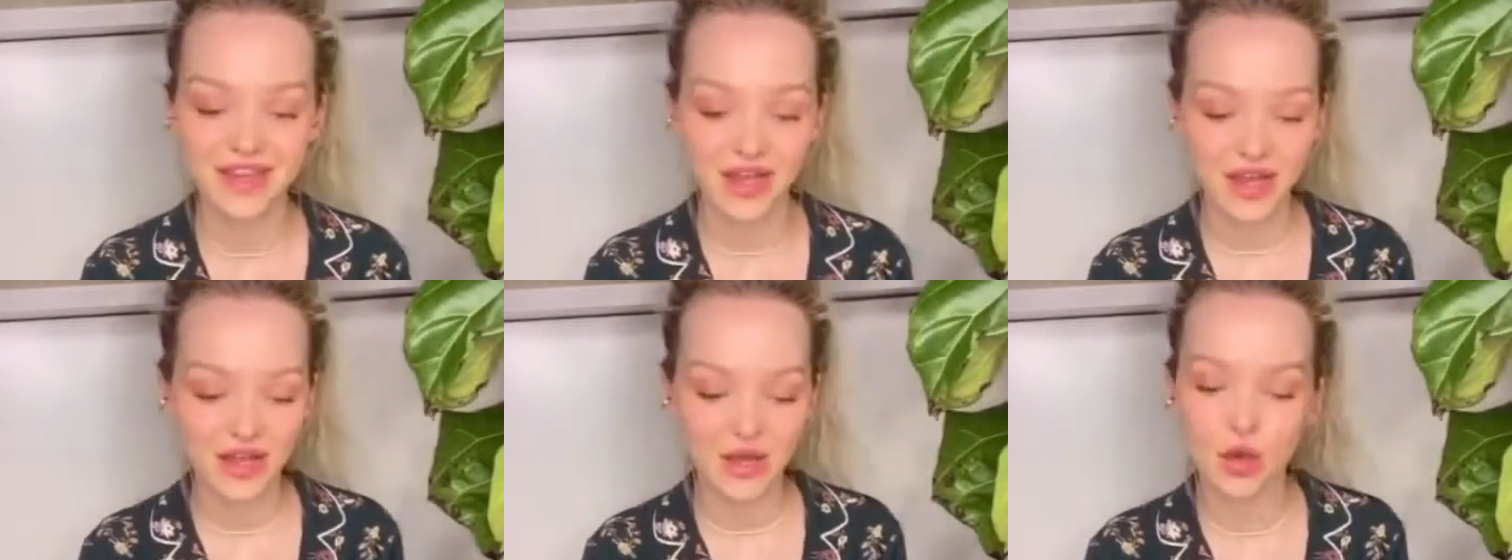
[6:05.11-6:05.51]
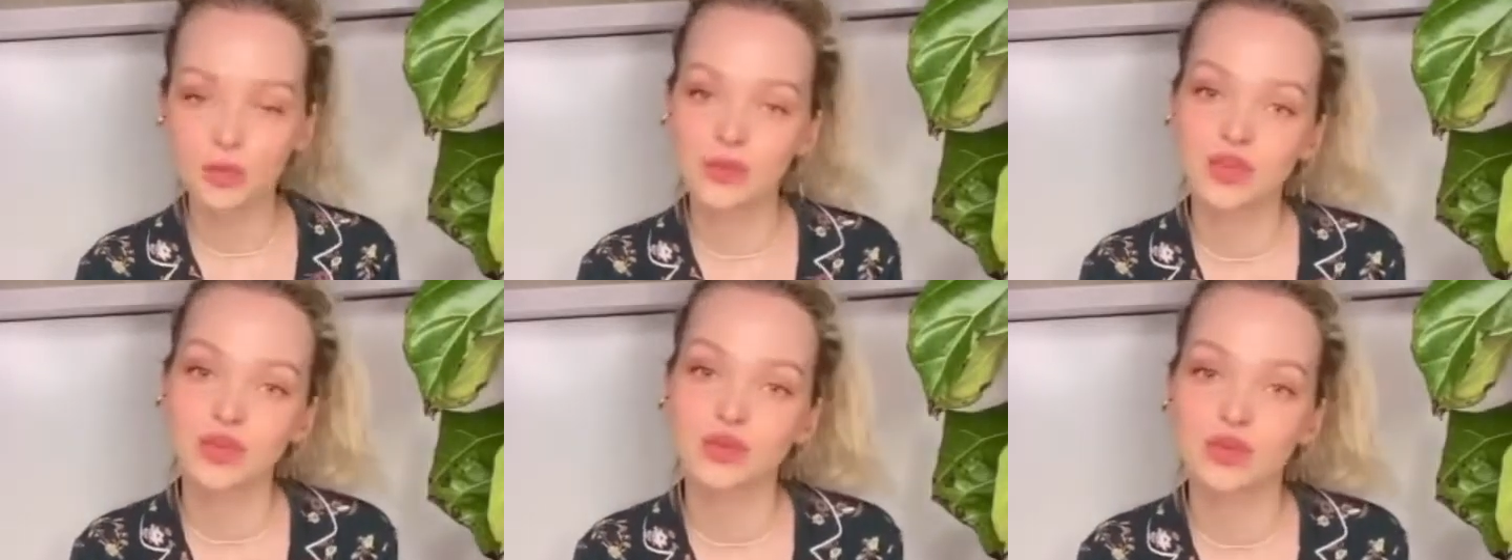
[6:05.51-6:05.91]
I hope
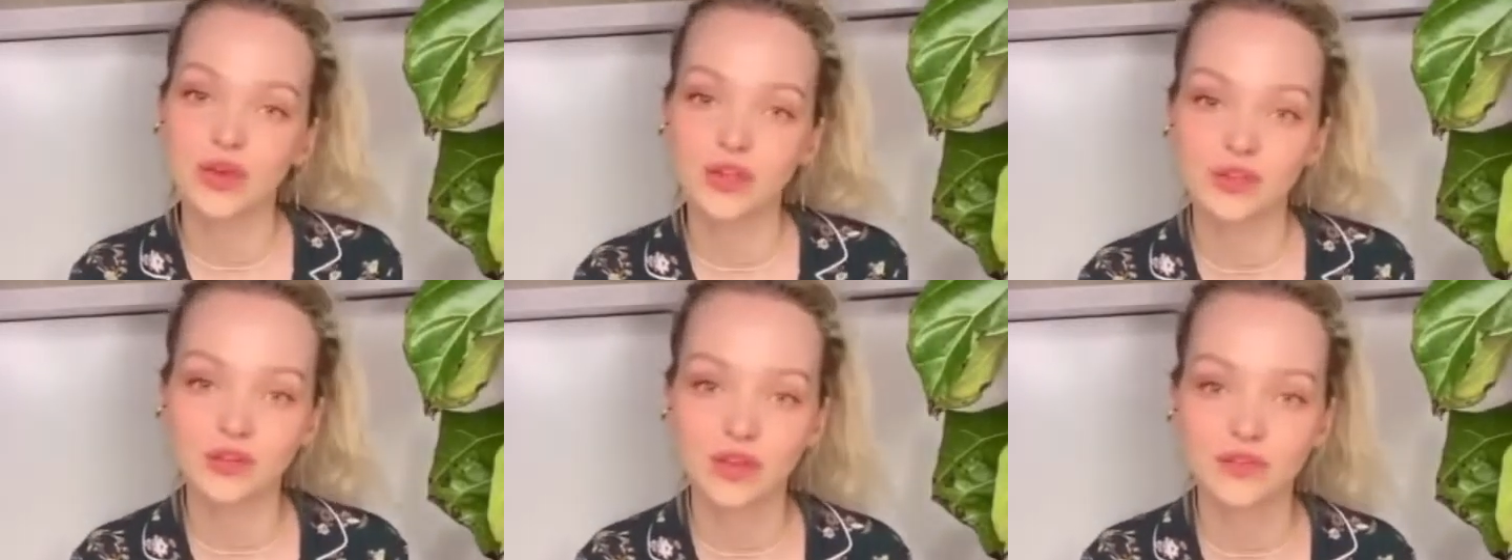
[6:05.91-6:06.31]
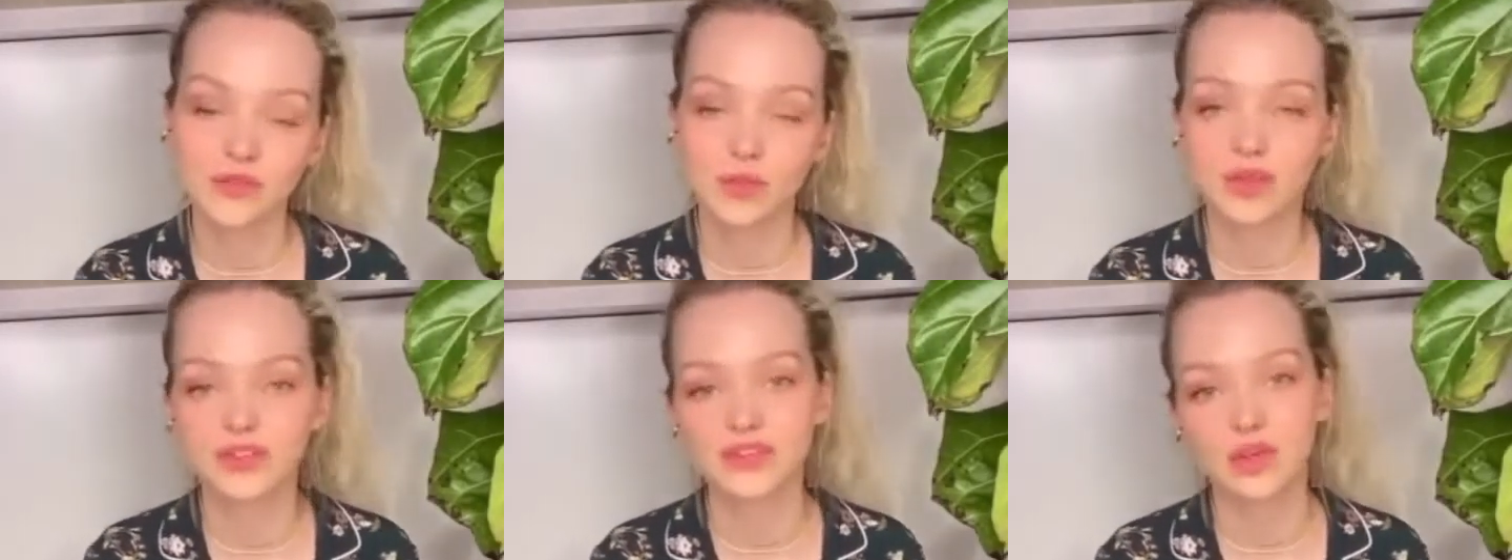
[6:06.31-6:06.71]
you and your loved
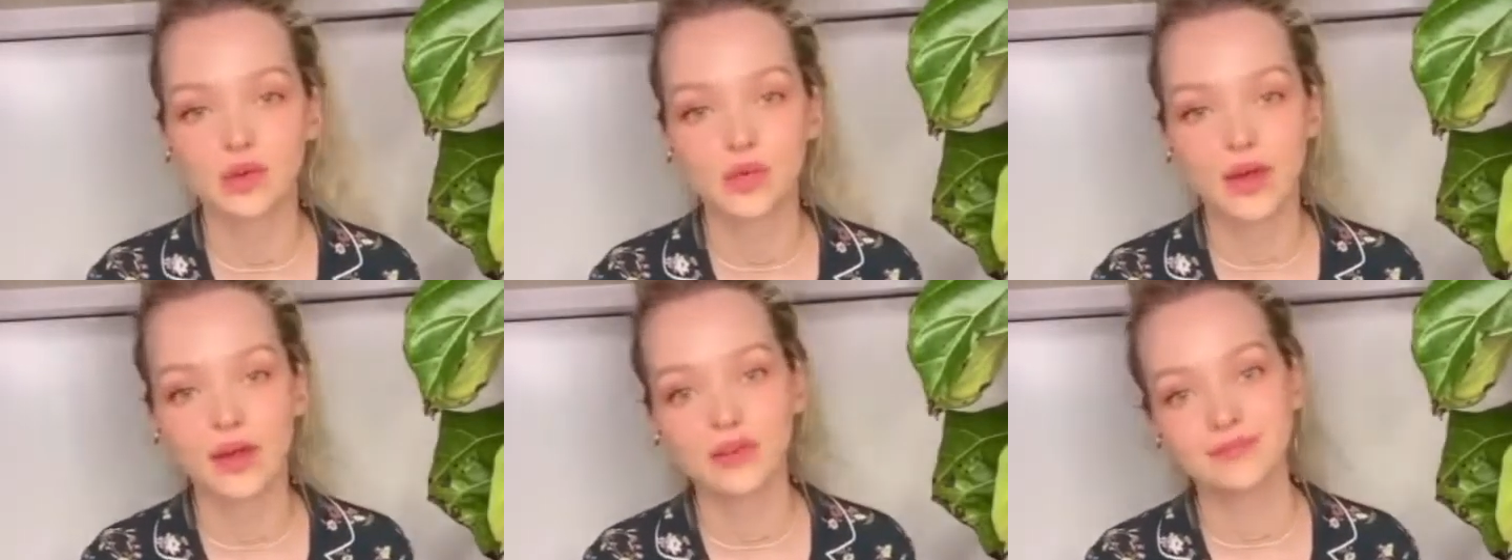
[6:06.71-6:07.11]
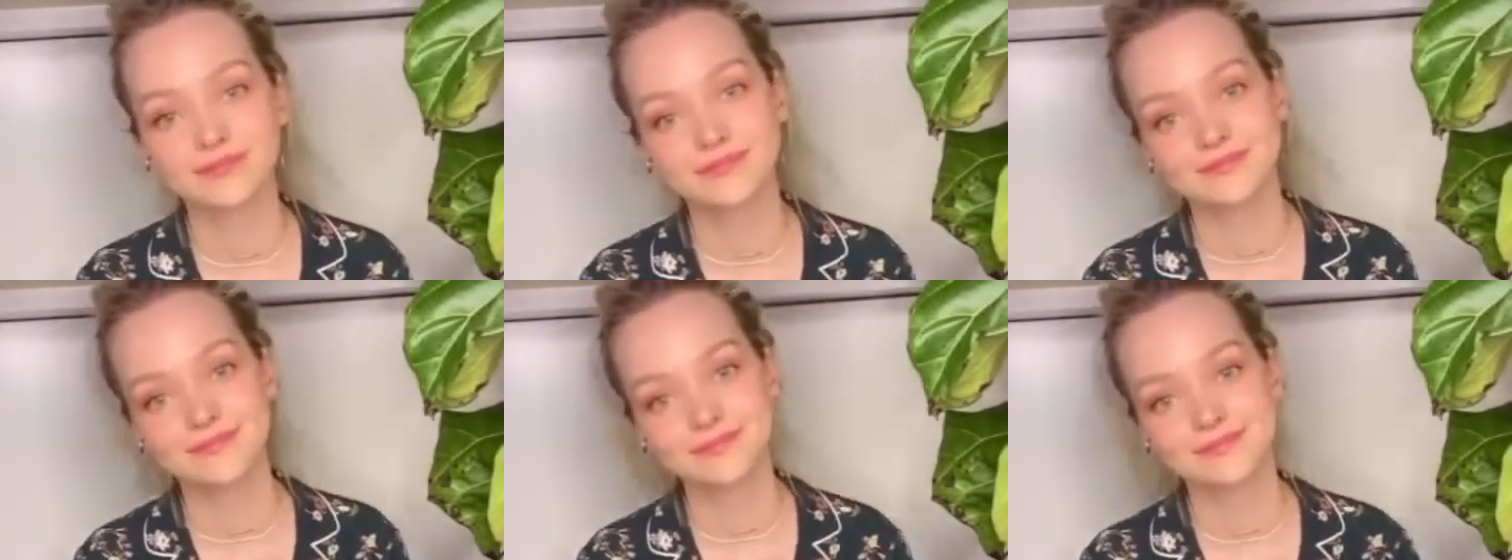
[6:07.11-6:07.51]
ones are
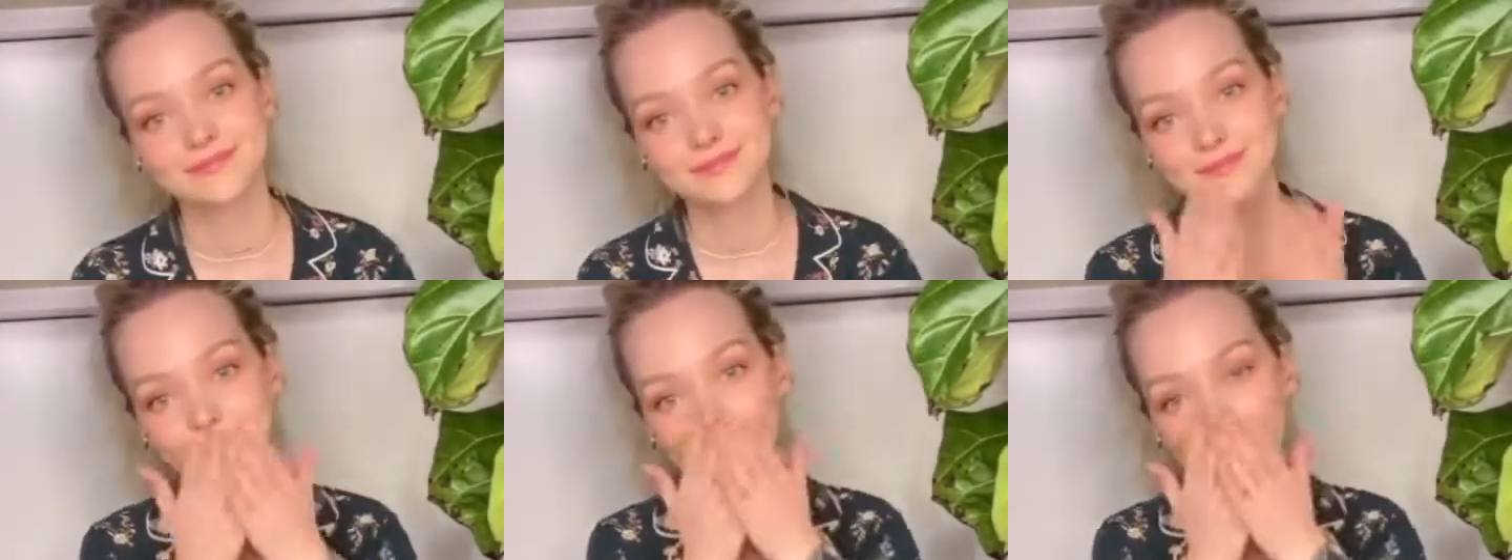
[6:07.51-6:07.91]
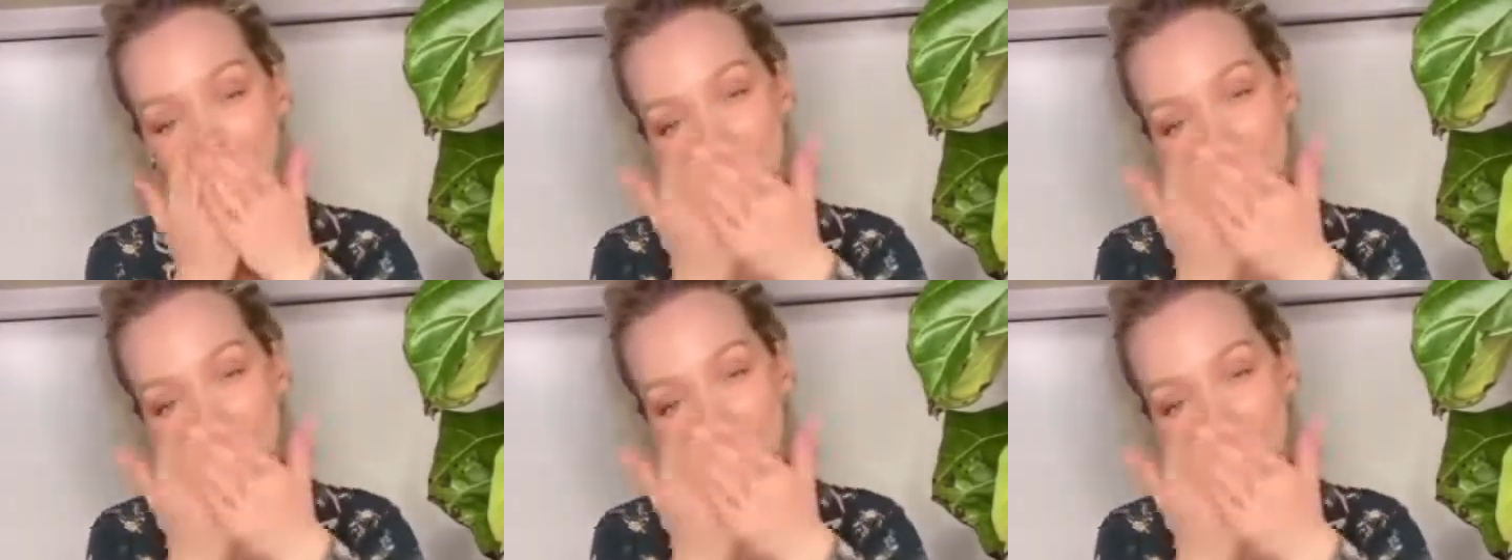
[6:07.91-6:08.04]
well.